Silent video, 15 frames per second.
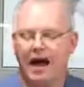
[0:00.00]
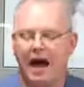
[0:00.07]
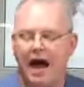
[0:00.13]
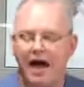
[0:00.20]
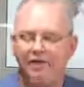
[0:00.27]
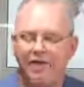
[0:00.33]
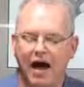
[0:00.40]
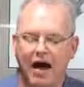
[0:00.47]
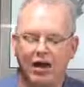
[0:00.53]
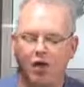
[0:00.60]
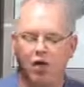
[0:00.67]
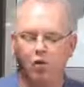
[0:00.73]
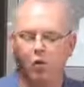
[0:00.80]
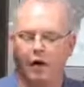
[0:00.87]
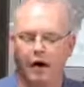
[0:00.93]
Have thine
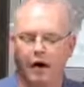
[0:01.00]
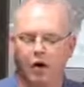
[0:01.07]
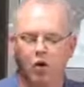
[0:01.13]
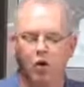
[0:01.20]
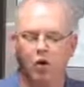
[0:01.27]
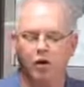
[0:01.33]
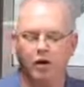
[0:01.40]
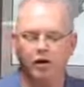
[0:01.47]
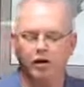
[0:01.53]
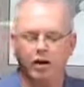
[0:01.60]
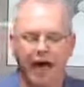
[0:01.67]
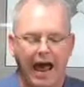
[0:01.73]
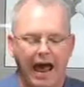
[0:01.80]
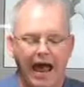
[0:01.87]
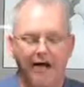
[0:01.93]
own way, Lord,
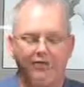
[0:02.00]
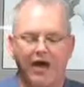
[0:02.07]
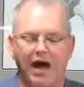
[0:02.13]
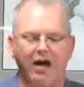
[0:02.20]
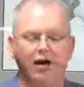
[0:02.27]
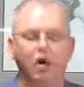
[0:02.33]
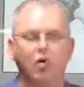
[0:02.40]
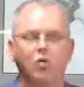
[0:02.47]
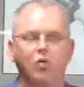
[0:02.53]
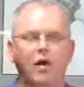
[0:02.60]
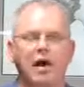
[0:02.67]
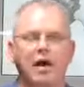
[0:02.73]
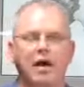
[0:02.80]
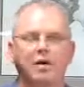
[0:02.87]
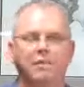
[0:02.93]
have thine own
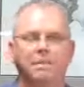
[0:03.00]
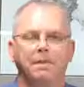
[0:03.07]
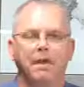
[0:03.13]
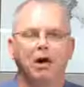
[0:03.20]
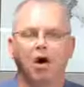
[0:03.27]
way.